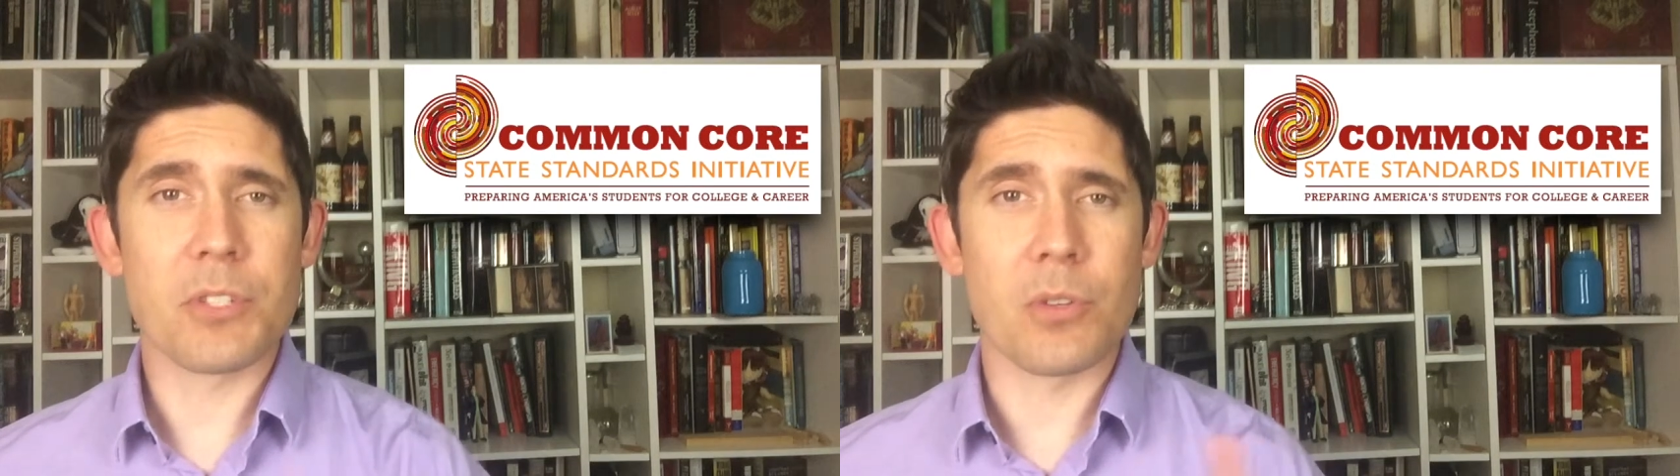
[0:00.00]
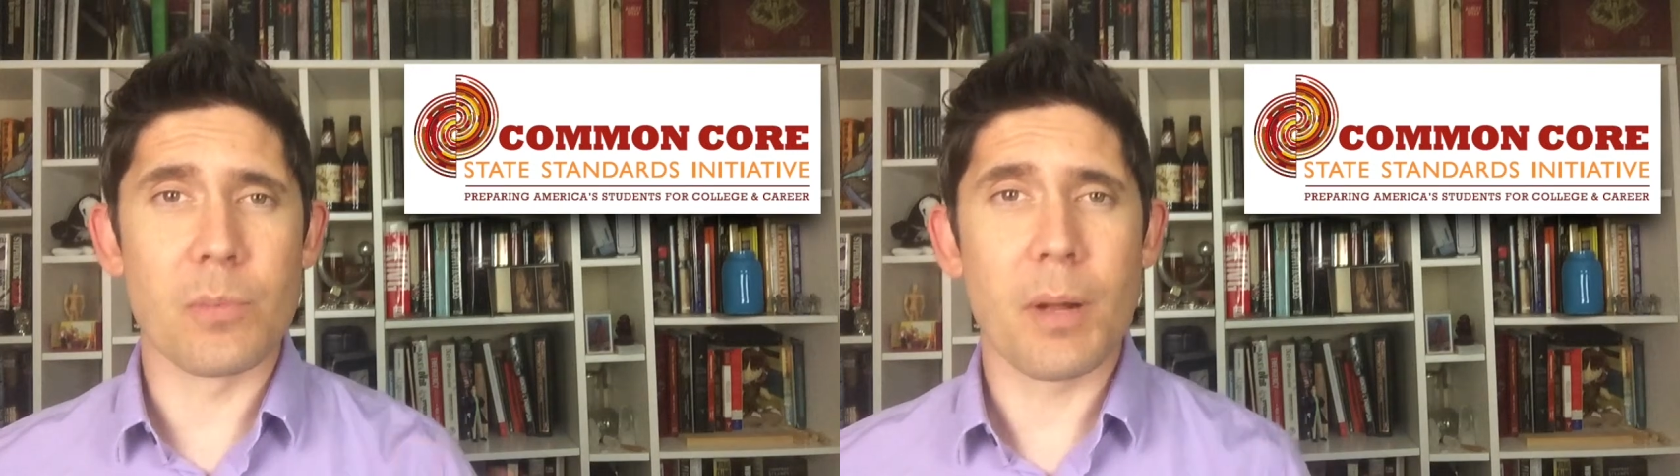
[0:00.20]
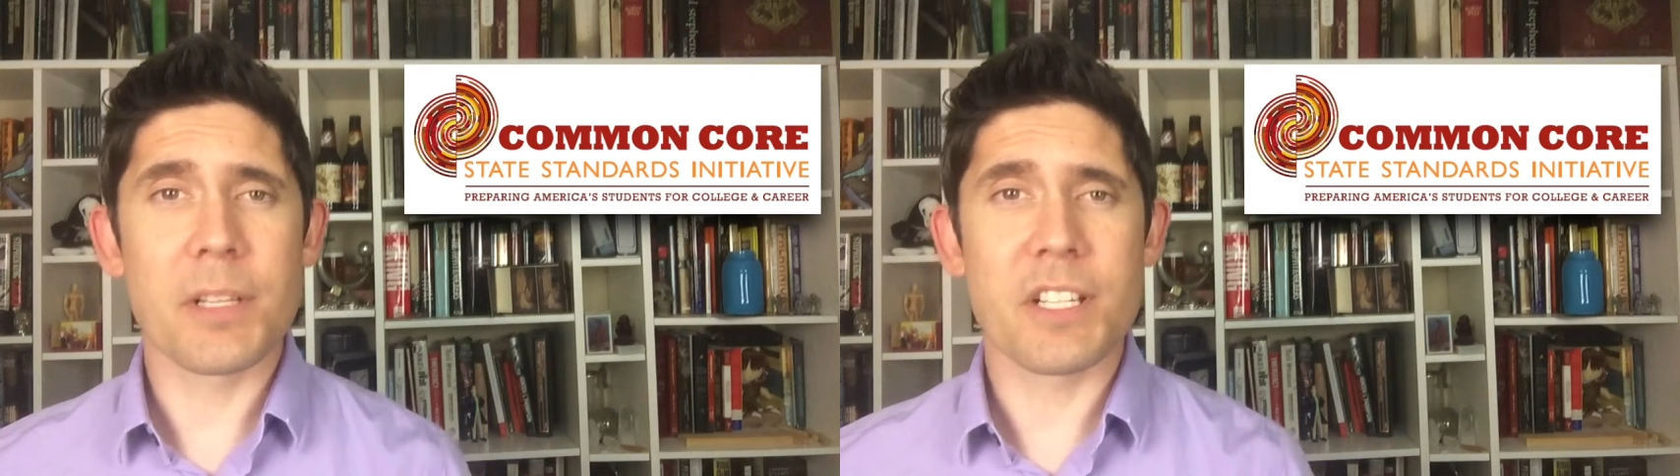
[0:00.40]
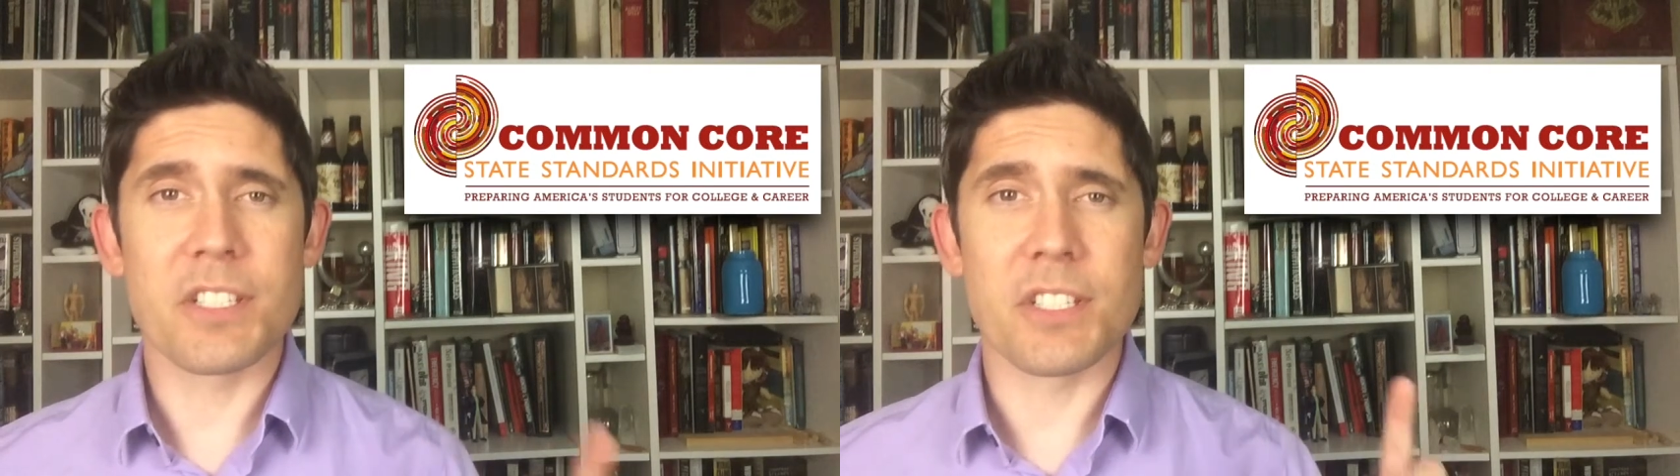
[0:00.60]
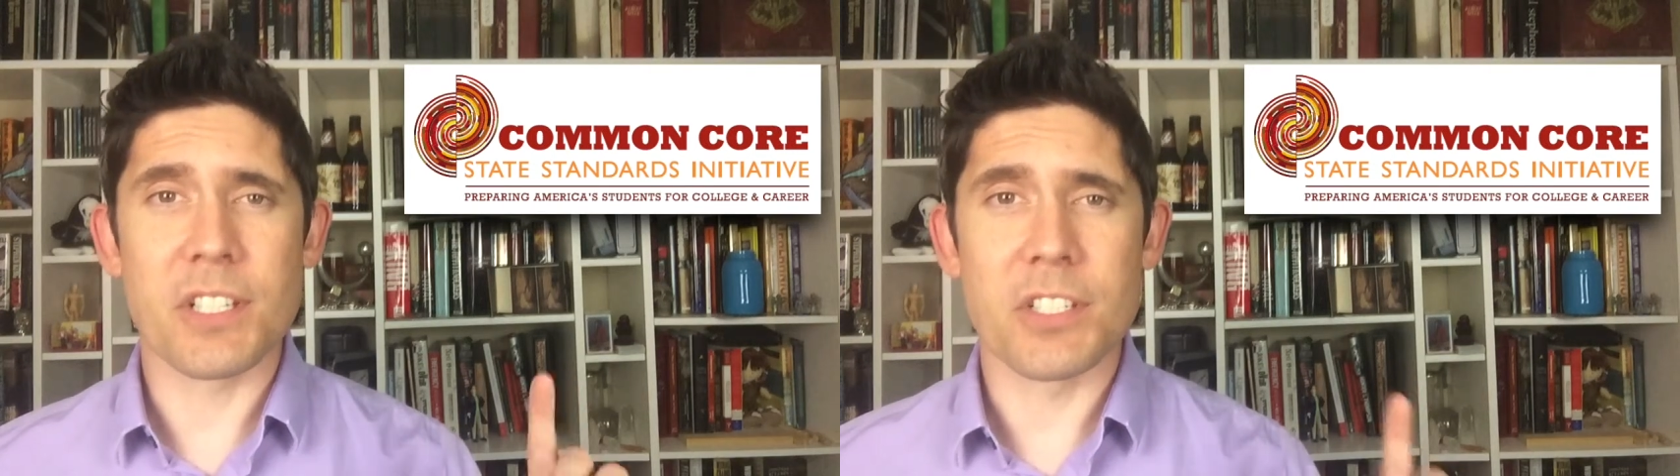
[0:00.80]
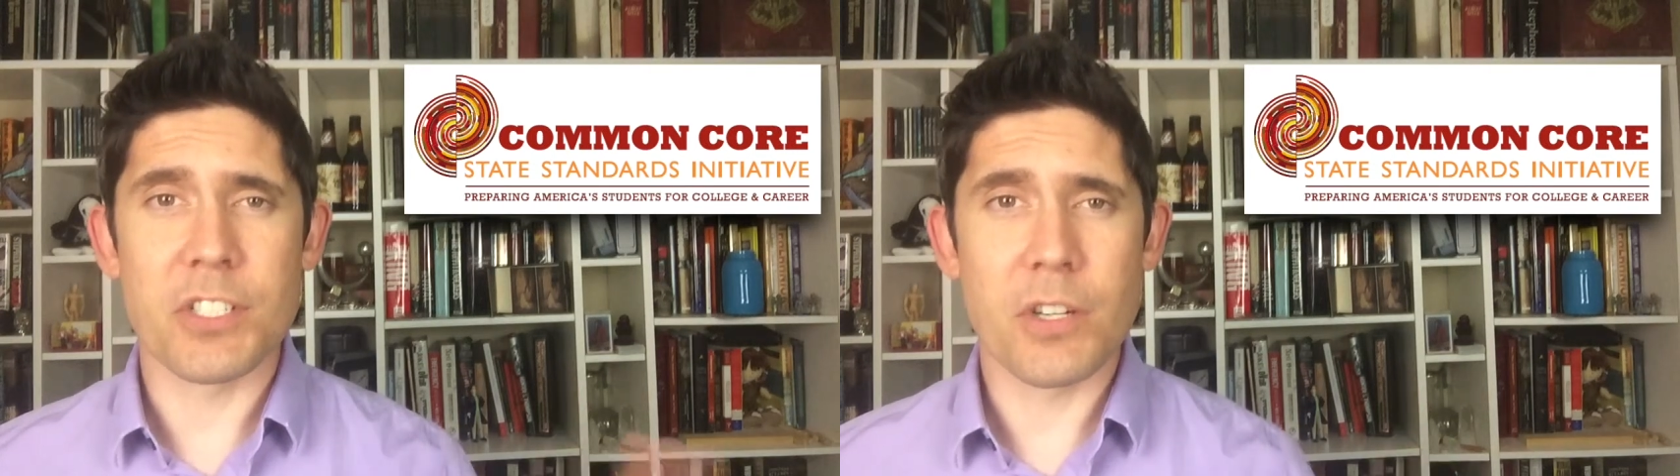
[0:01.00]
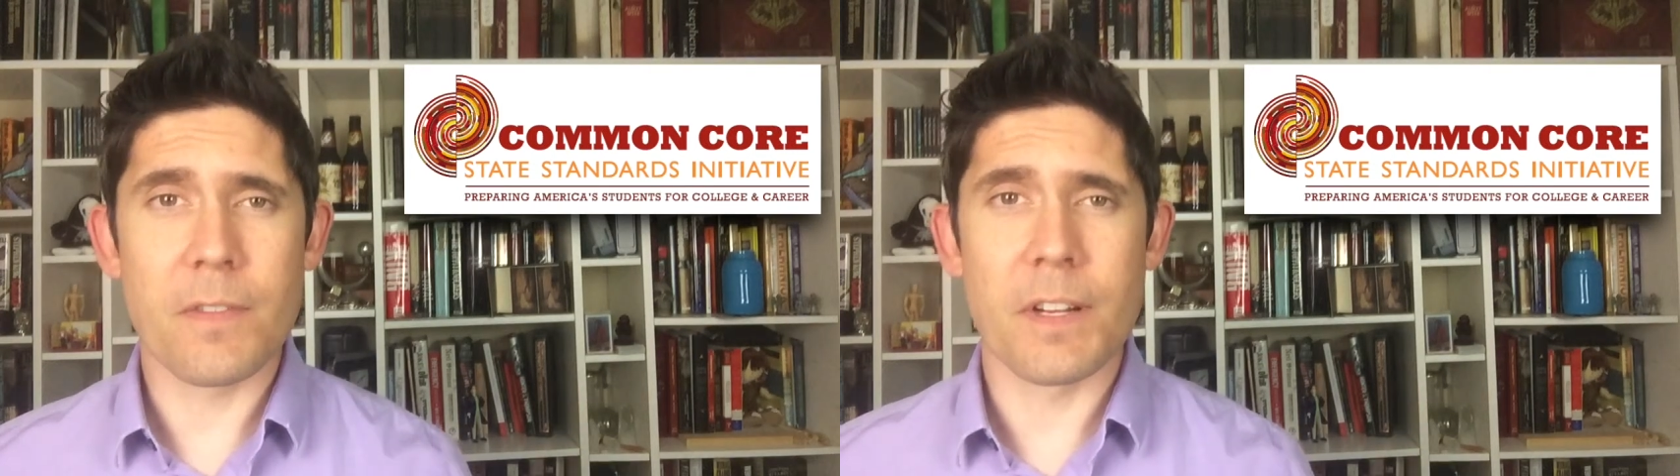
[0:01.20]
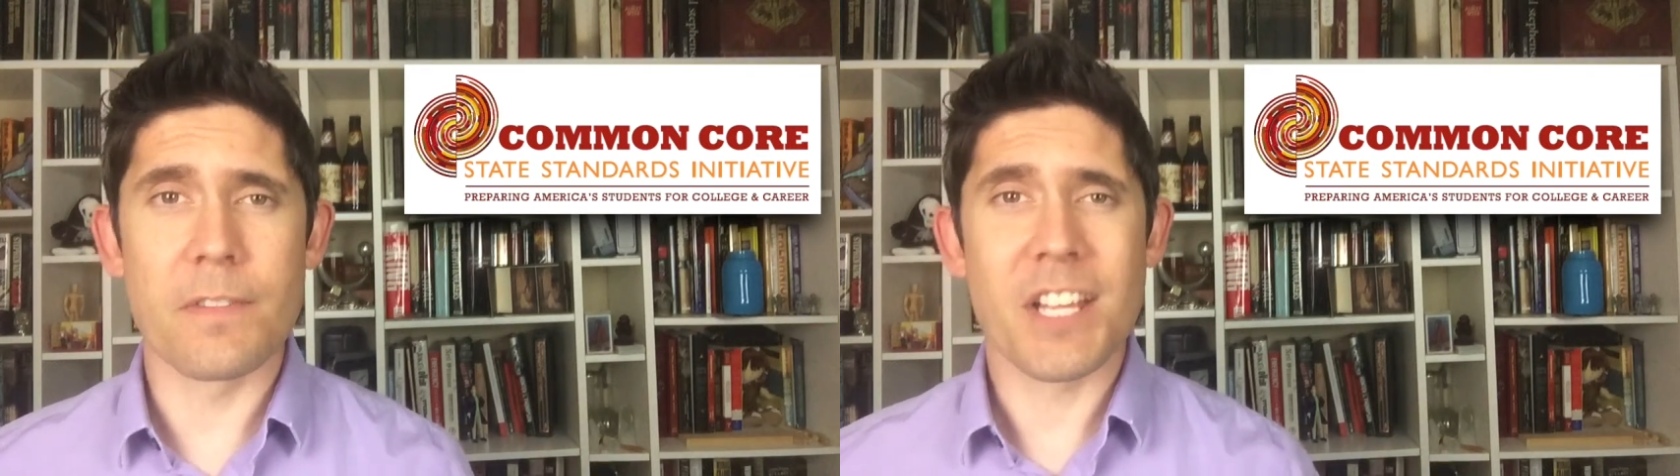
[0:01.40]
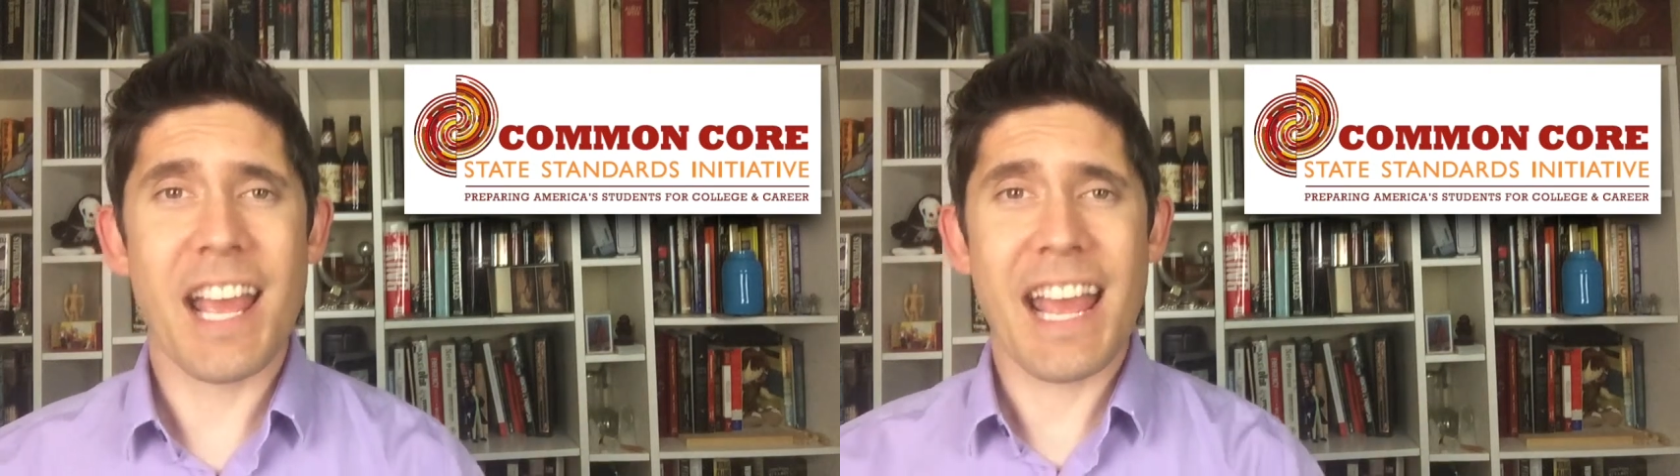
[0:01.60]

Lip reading: of the Republicans and the conservatives